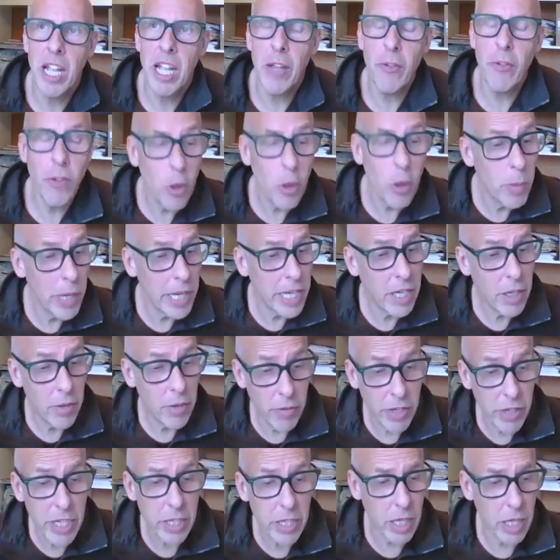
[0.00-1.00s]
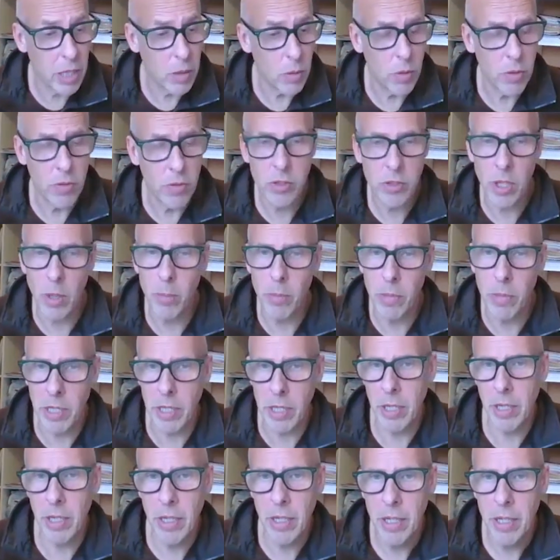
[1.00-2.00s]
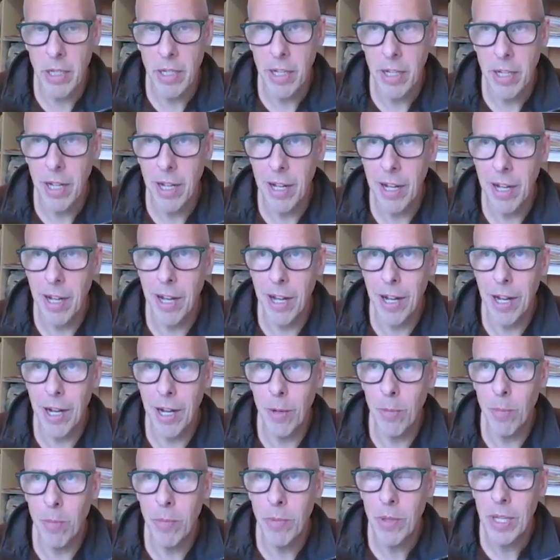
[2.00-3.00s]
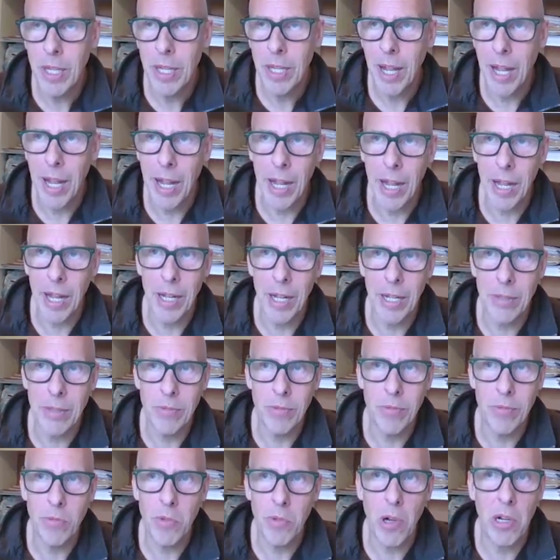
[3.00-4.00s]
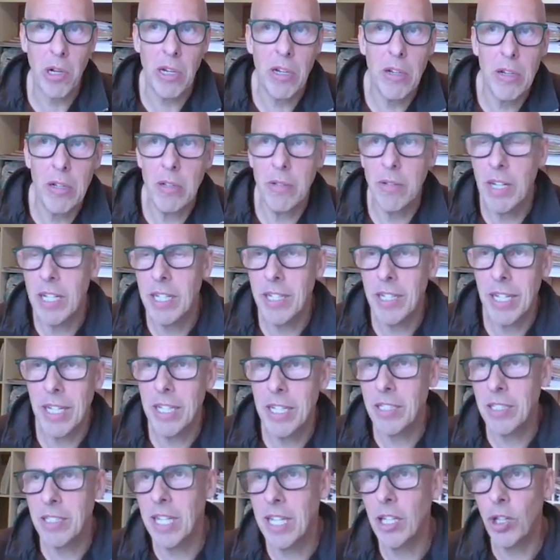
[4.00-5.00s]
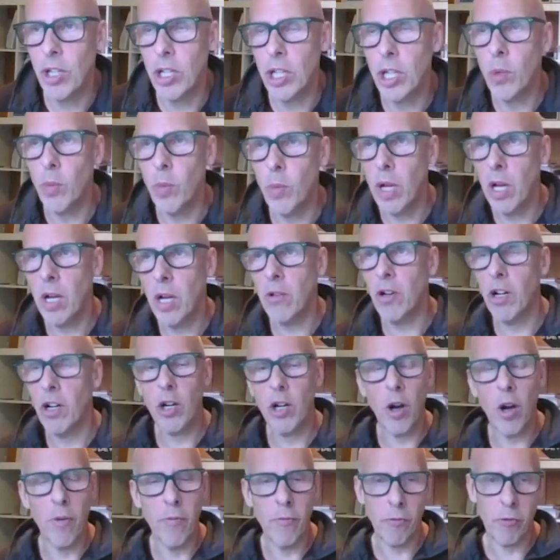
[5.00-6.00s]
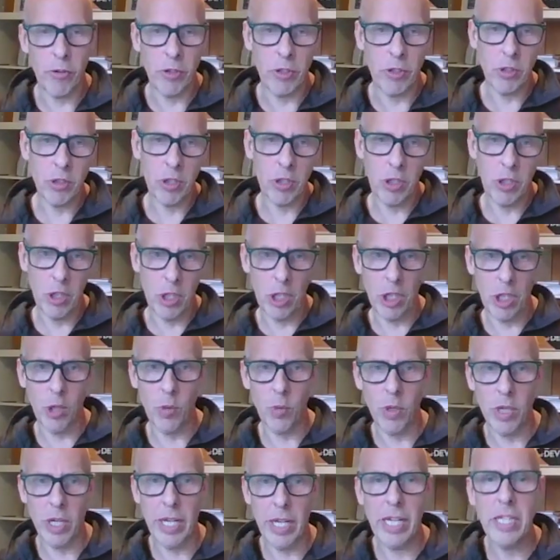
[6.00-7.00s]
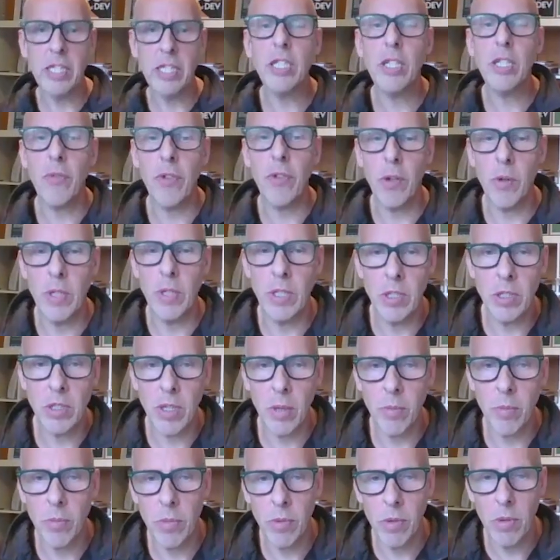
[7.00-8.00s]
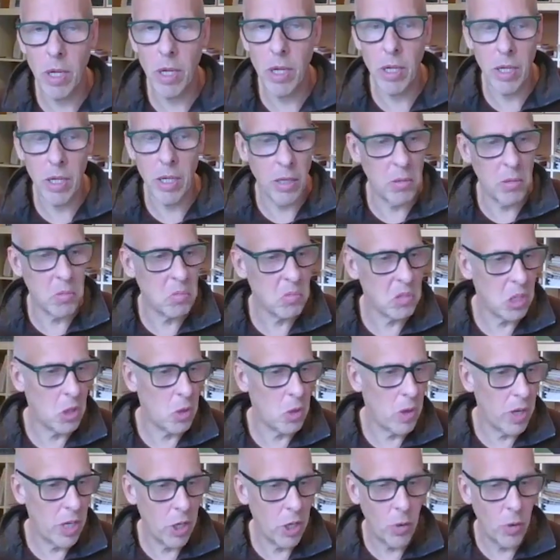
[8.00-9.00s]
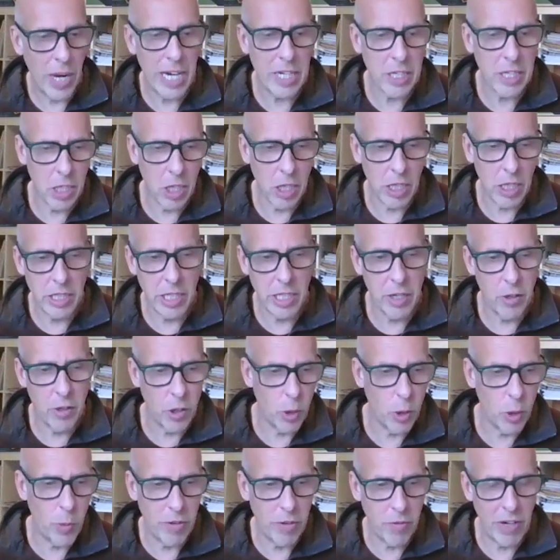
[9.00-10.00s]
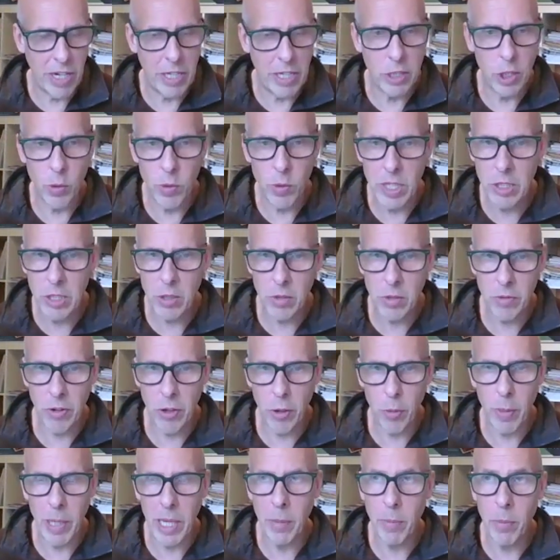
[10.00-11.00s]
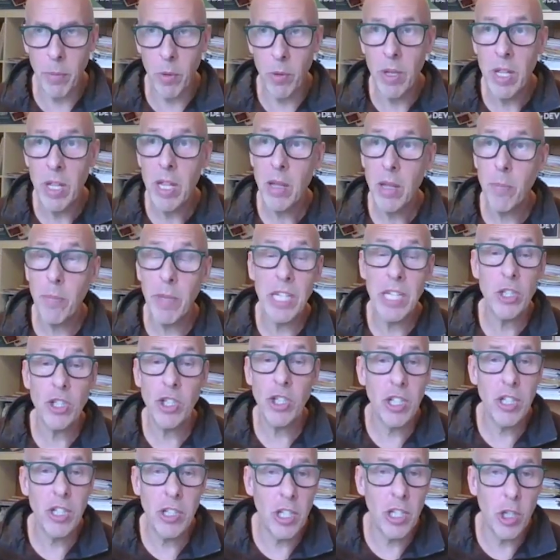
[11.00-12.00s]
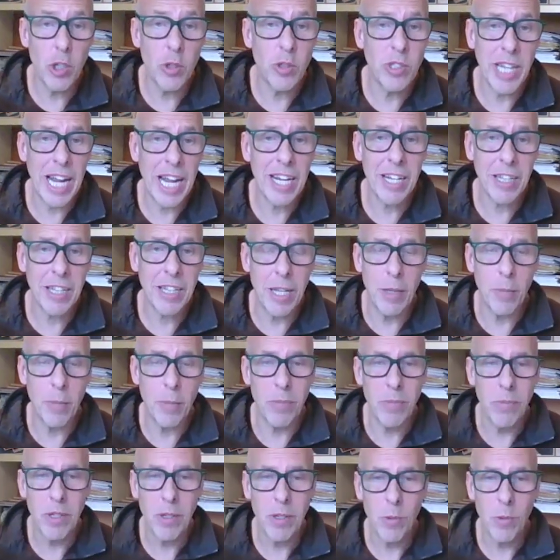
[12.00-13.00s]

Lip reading: if you make a video of somebody, and I don't know, let's say that you were at a conference and that you were interviewing you had an idea and you went around, you interview people, make sure that you tag them